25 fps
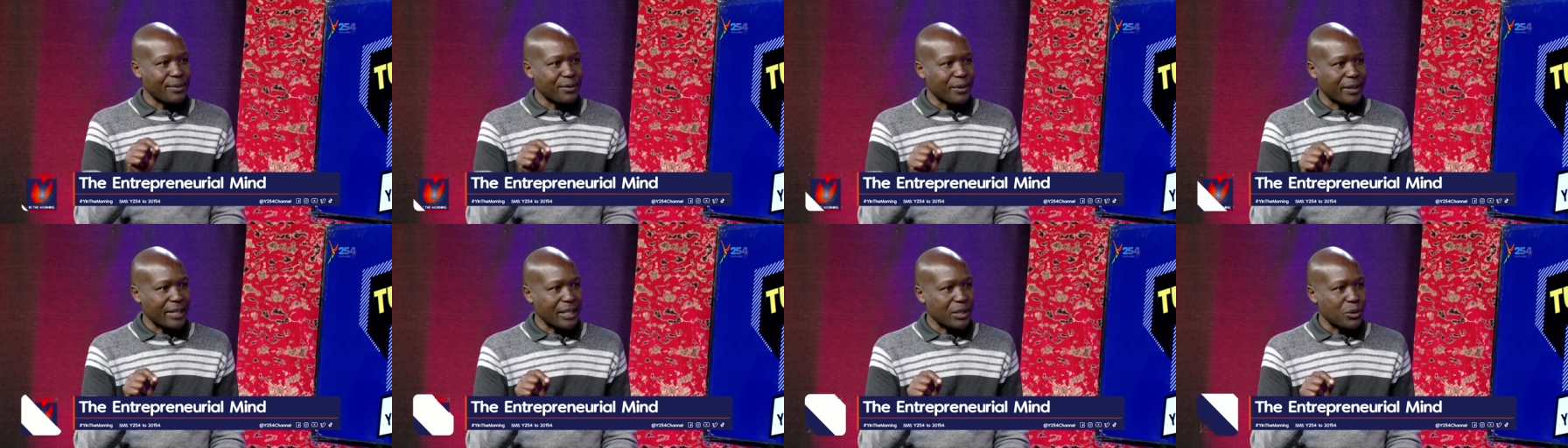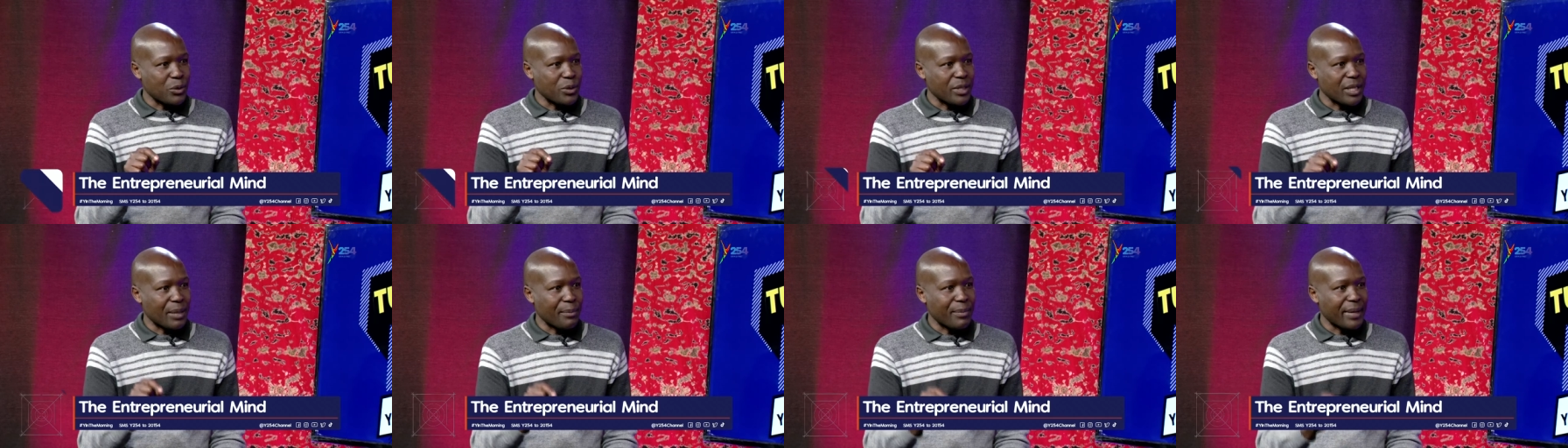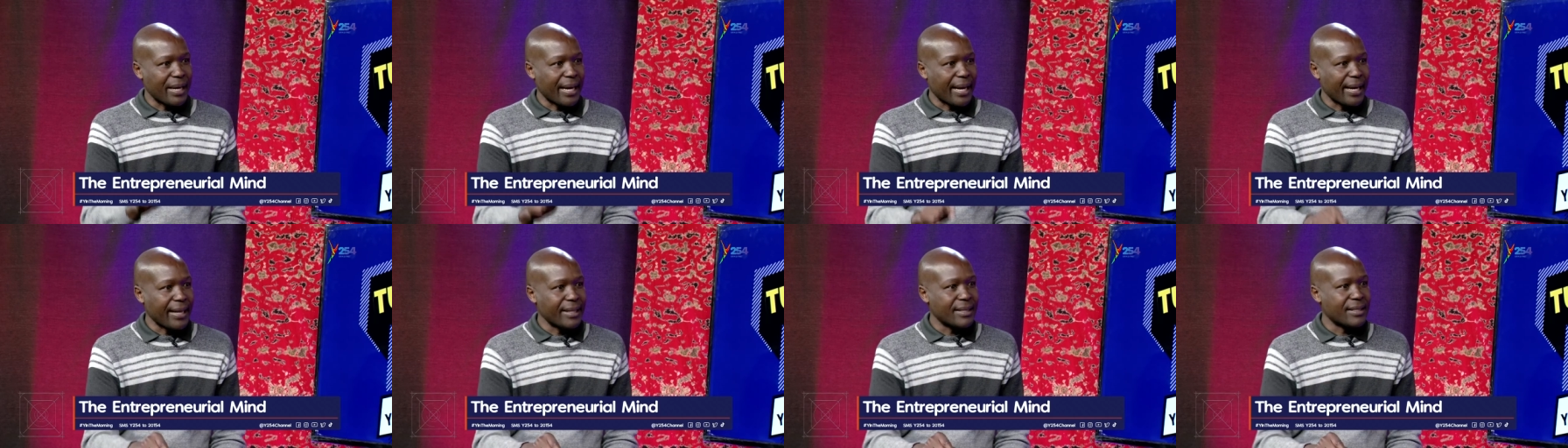for it to
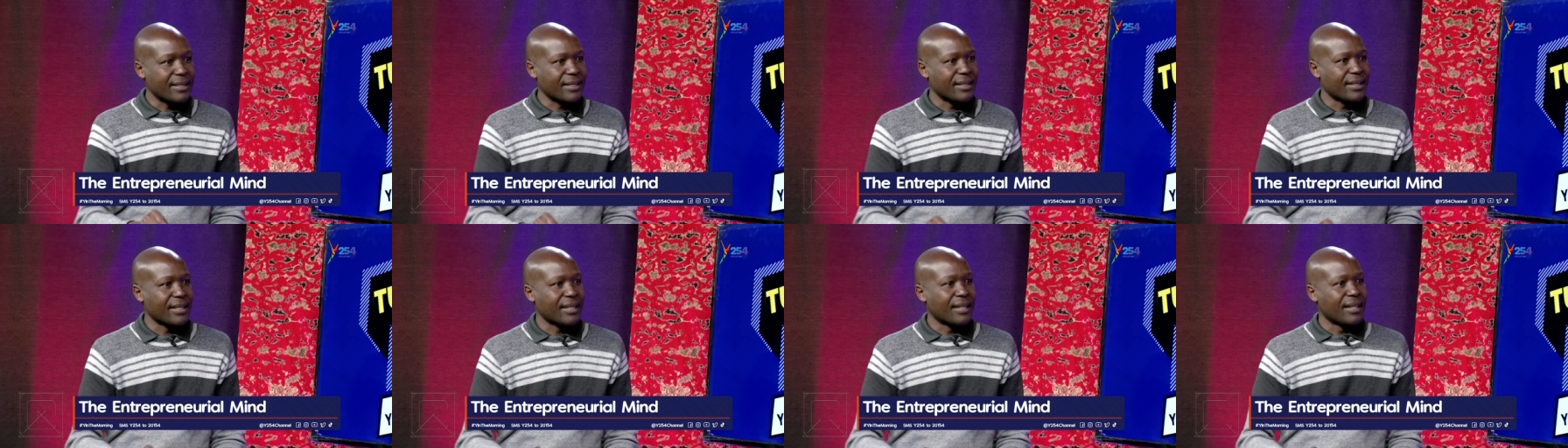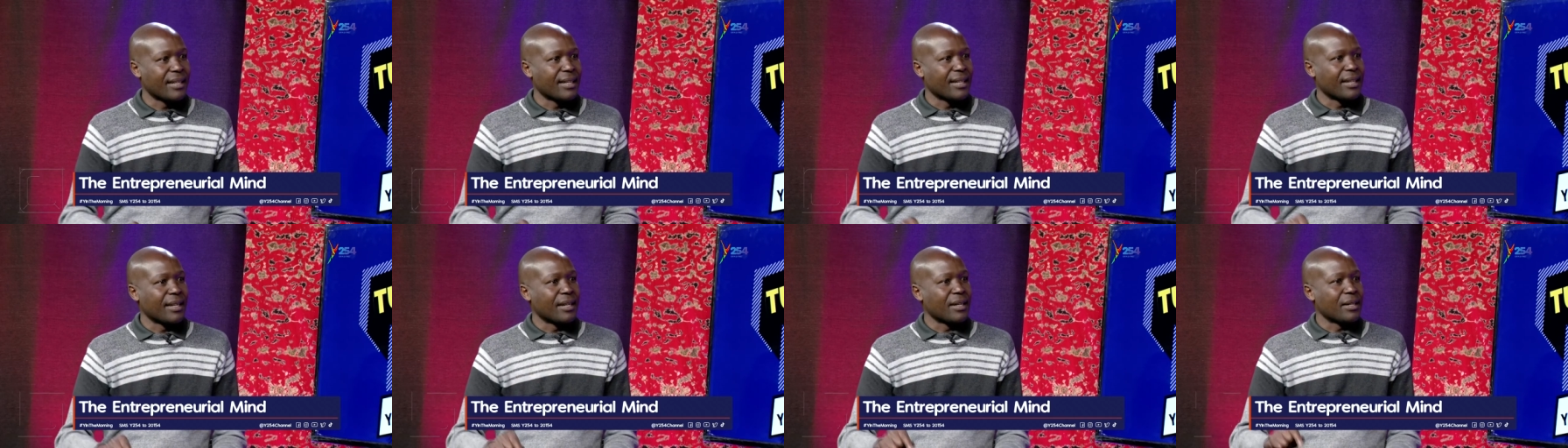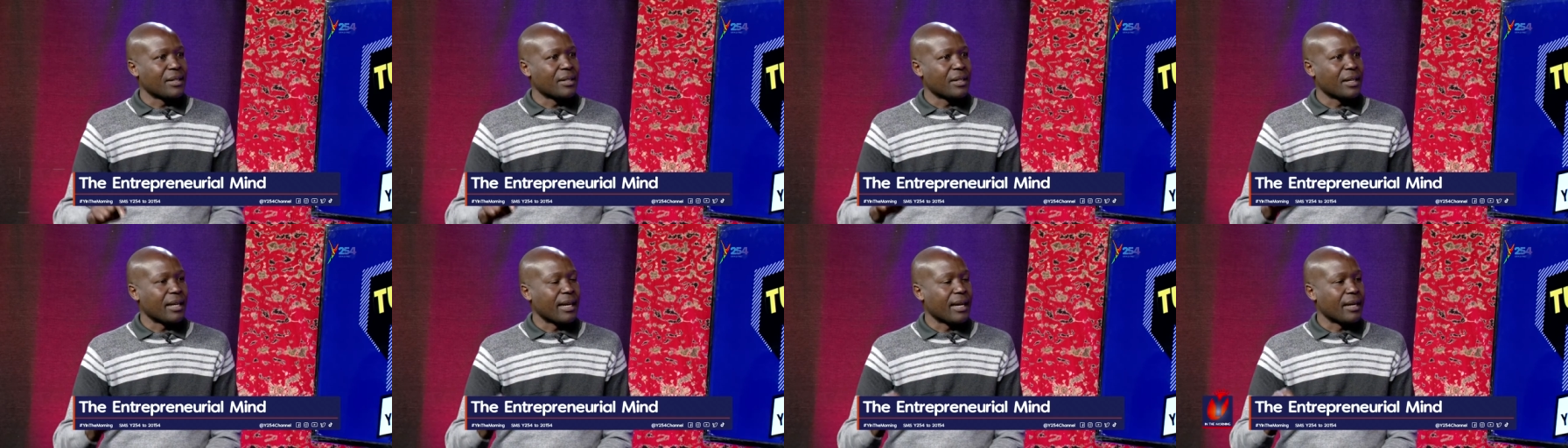germinate,
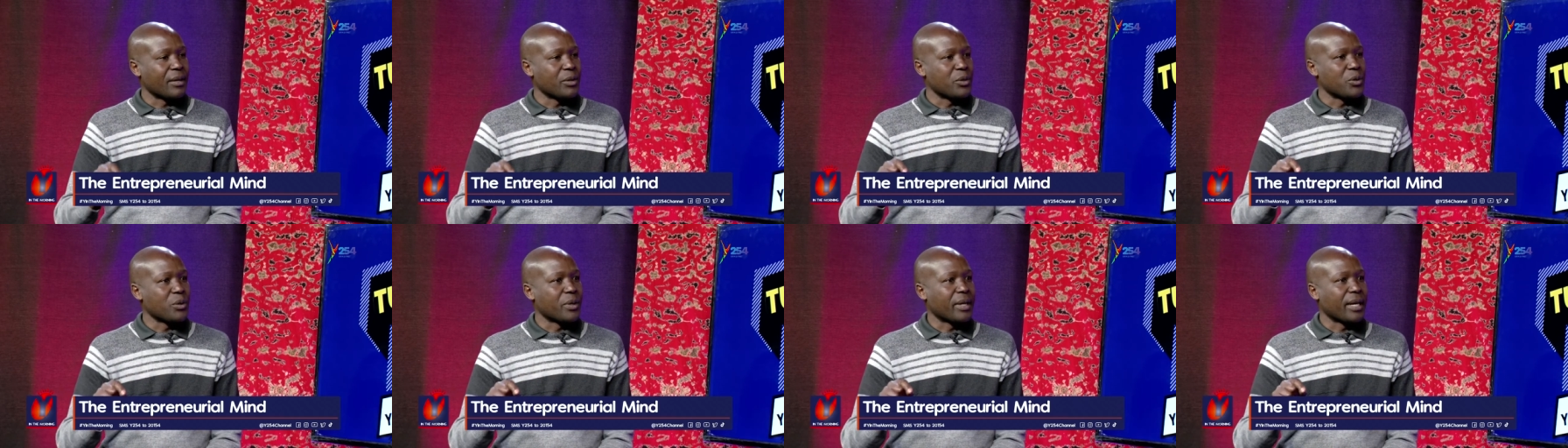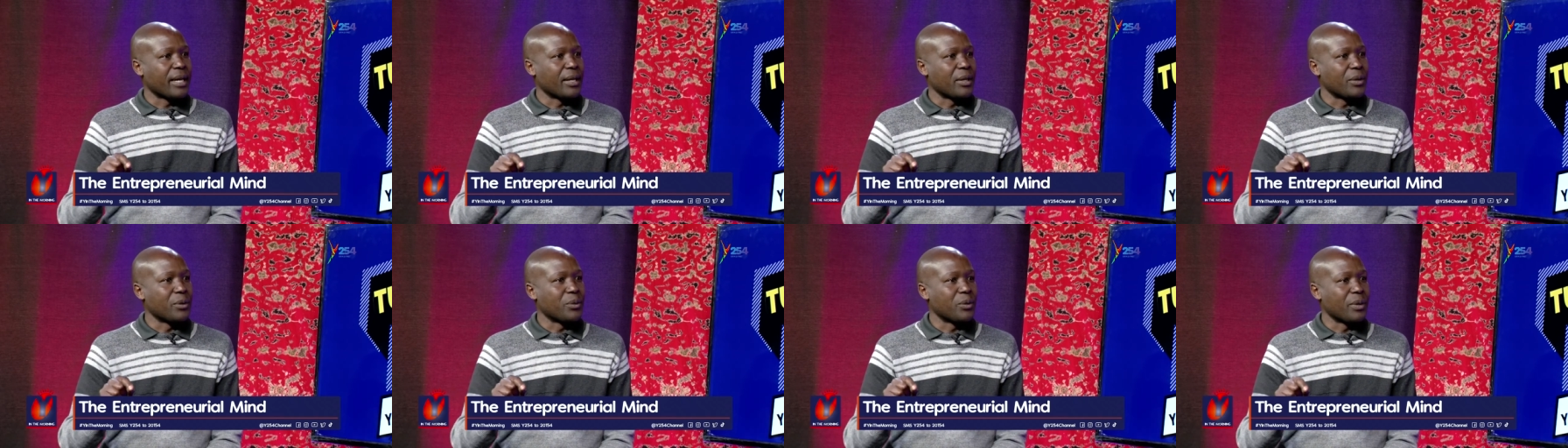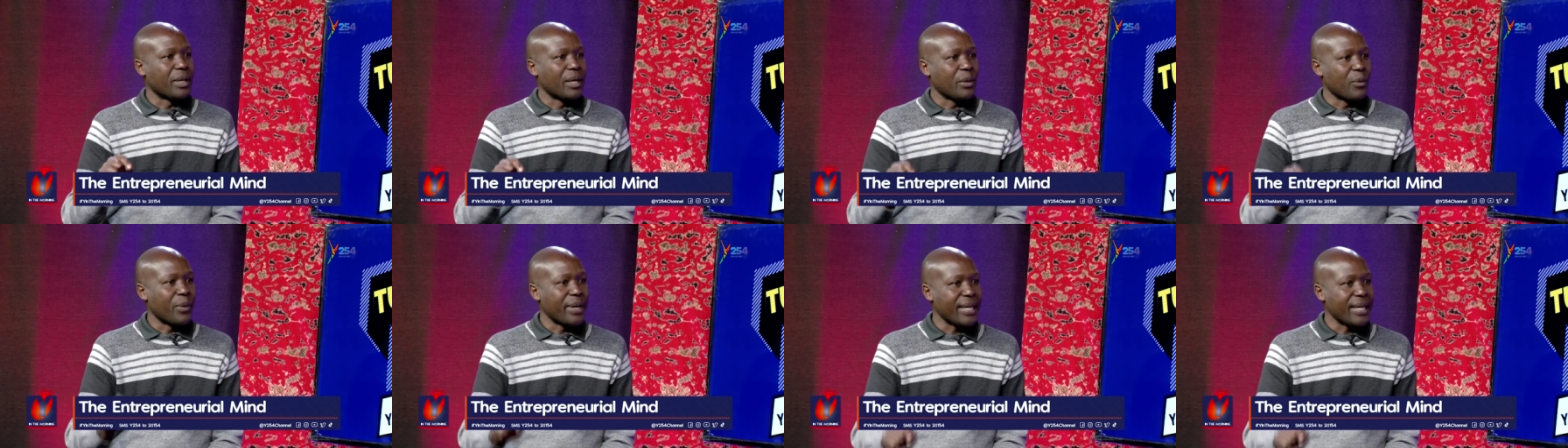uh, you can do the